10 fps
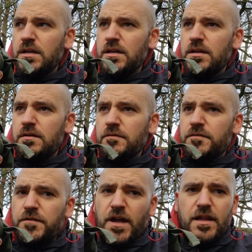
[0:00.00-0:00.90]
I
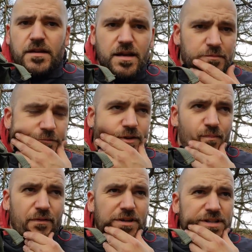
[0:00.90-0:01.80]
forget the name of his
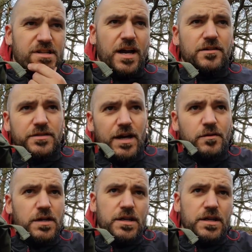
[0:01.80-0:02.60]
bloody channel now.